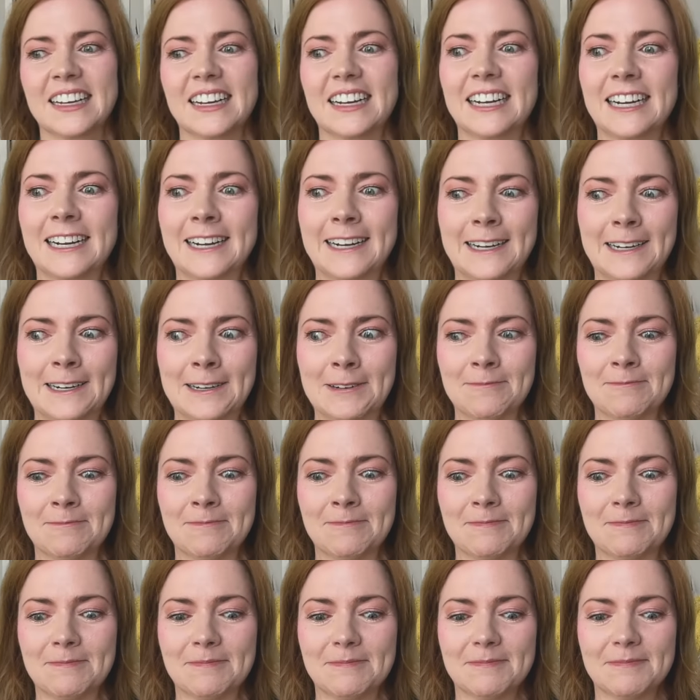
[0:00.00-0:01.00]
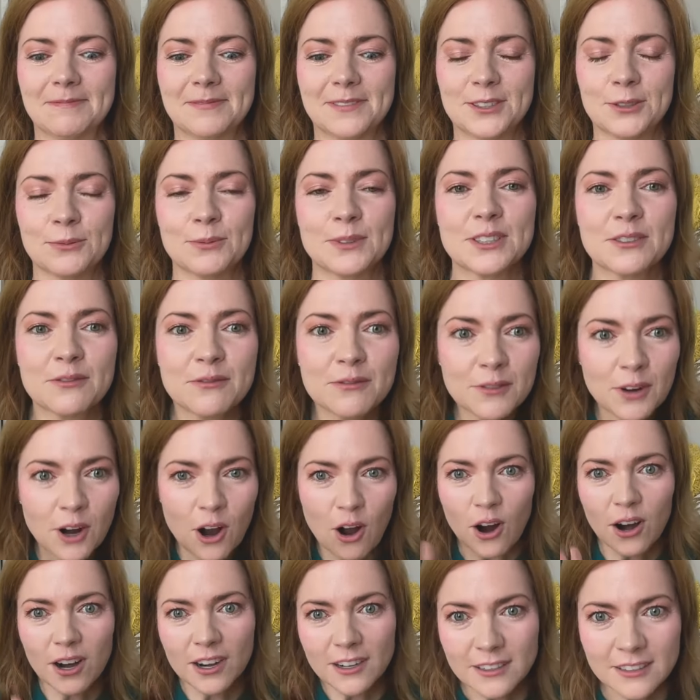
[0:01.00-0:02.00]
Um so it was a
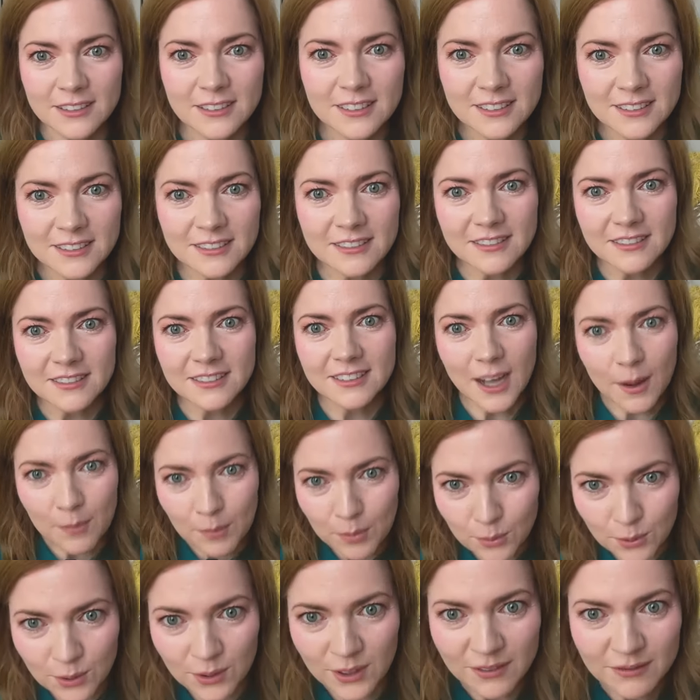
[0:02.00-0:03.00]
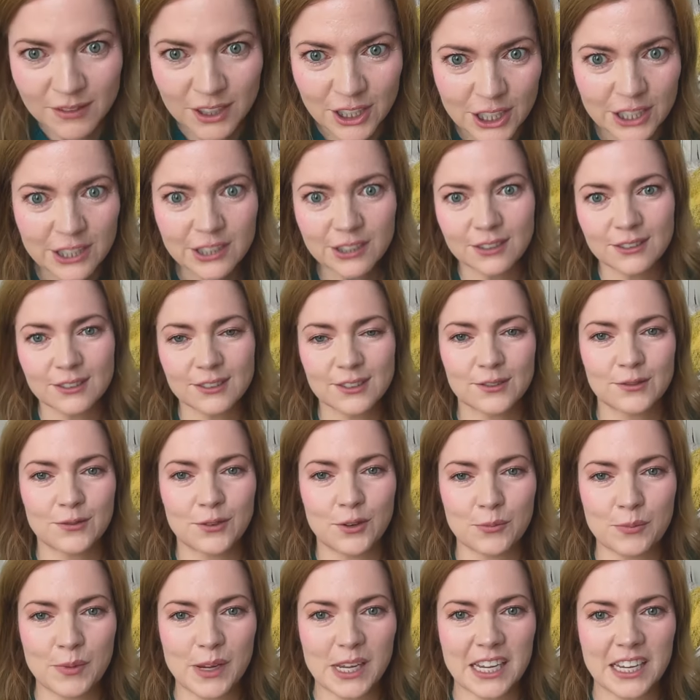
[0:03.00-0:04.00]
hard couple of years
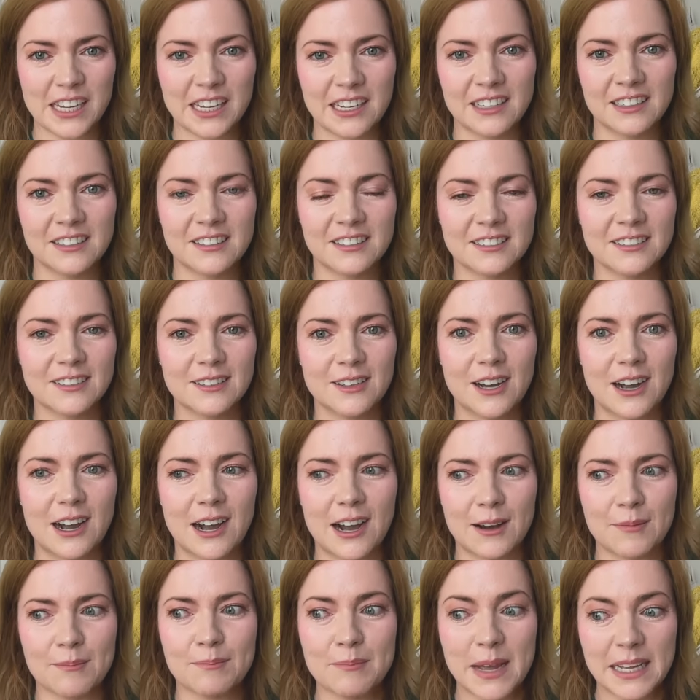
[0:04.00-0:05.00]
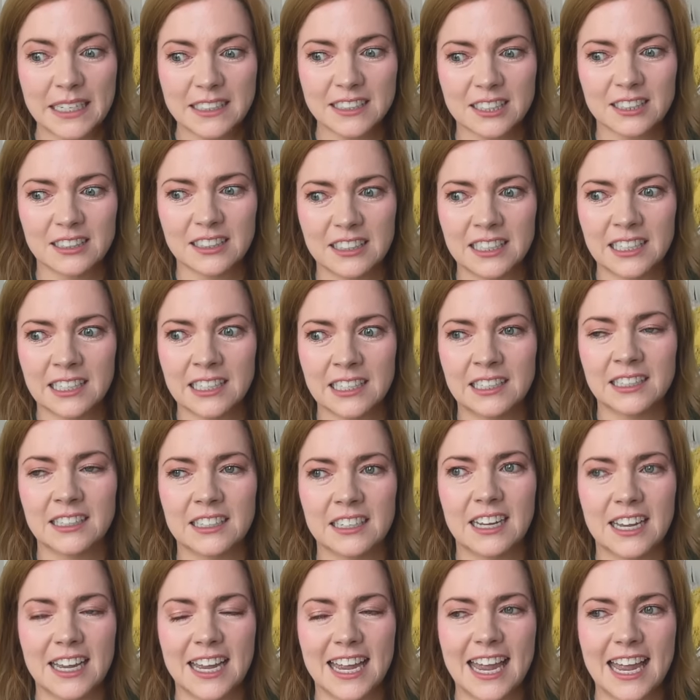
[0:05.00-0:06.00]
for me uh
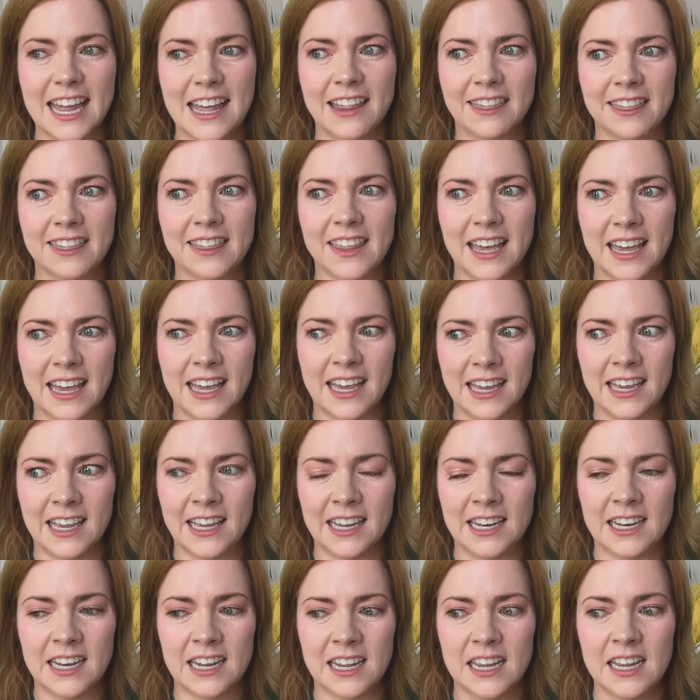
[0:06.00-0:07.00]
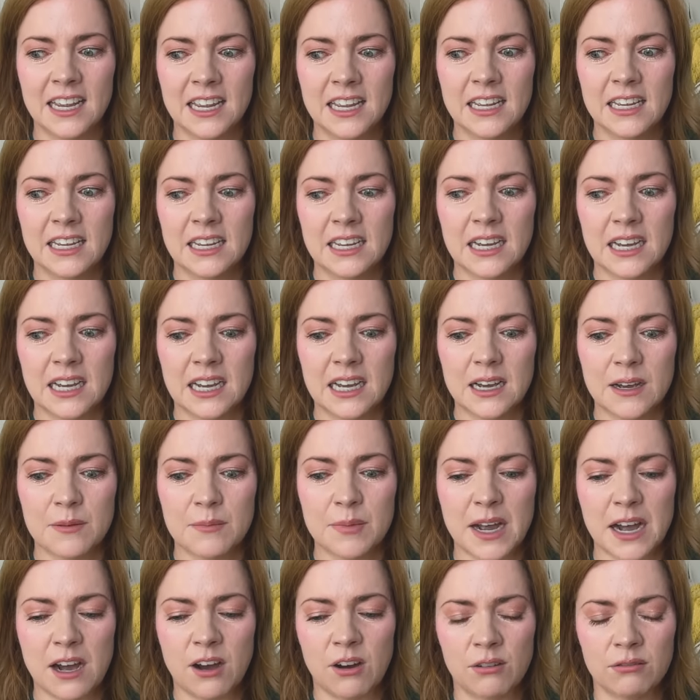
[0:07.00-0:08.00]
mentally and then
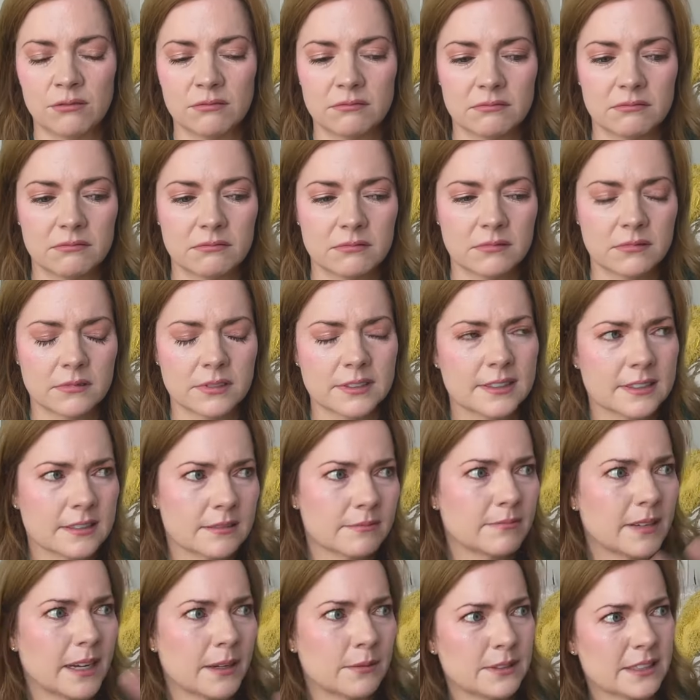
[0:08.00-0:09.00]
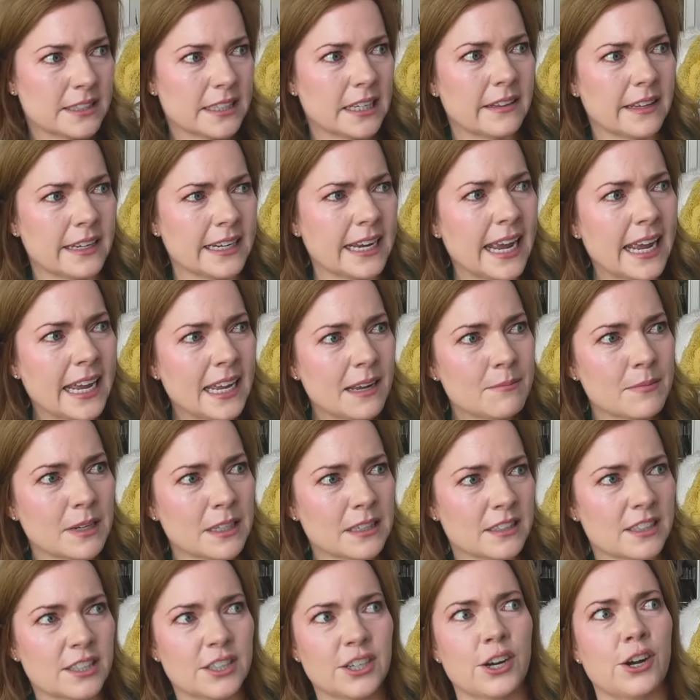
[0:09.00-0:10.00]
about I would say like 8
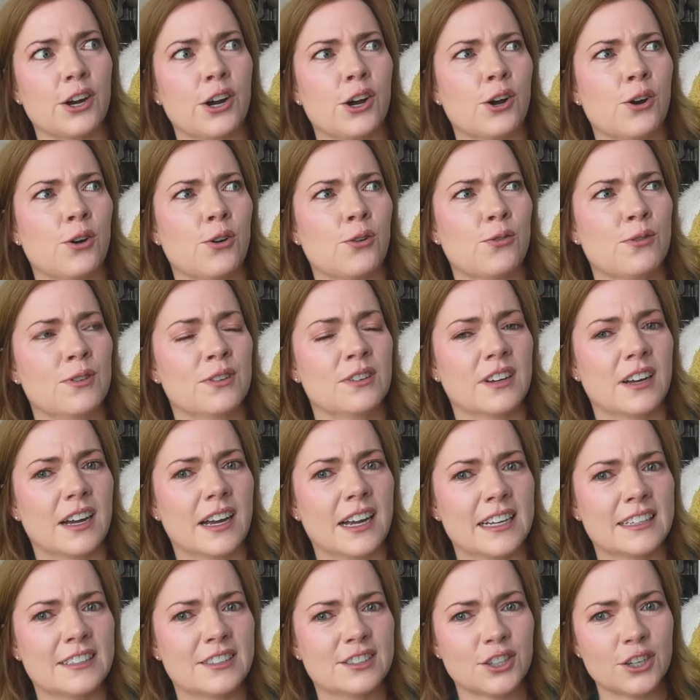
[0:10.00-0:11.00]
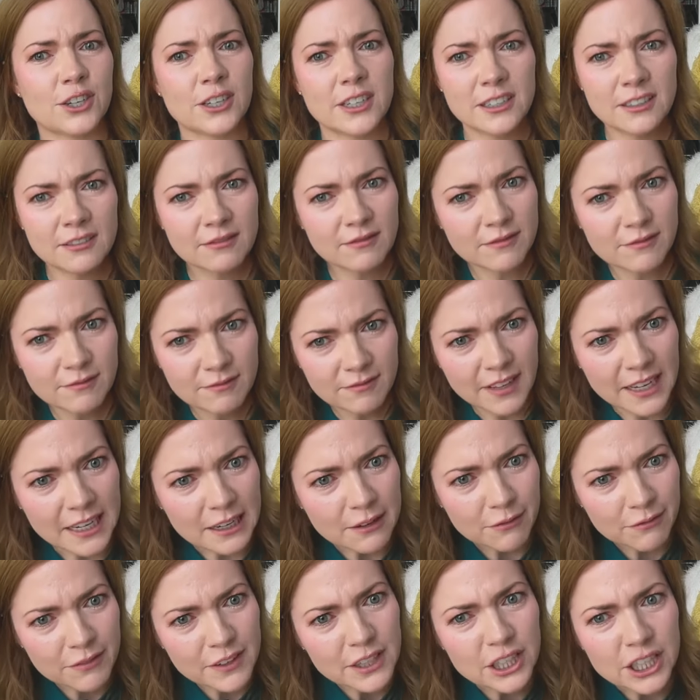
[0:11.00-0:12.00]
months ago I started
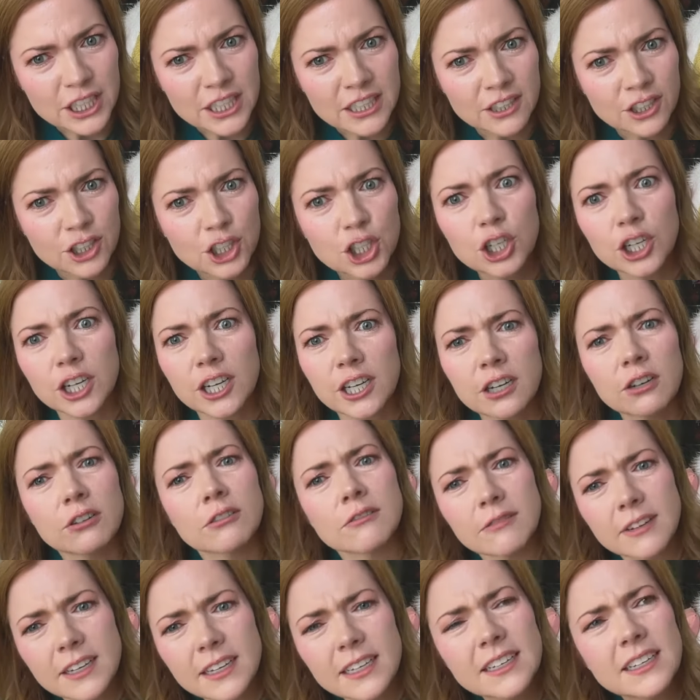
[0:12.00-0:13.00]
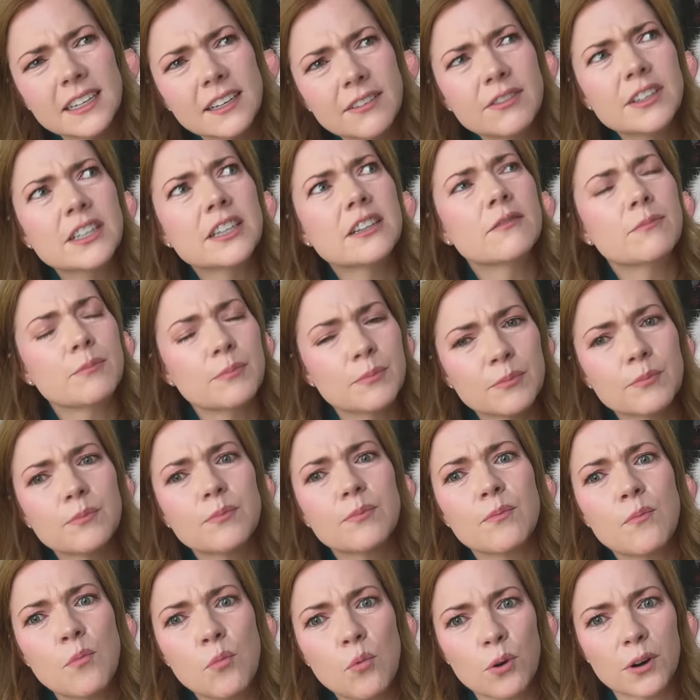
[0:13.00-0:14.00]
like feeling good or even
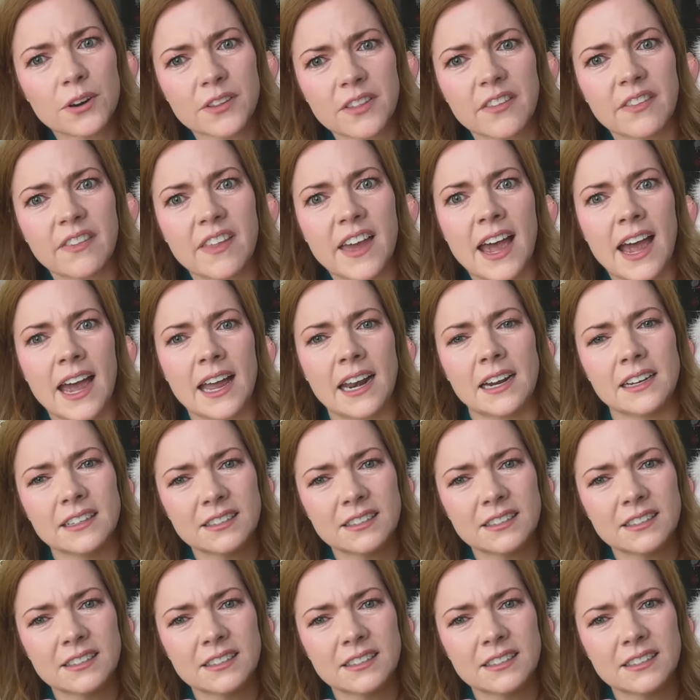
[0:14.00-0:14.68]
more than that.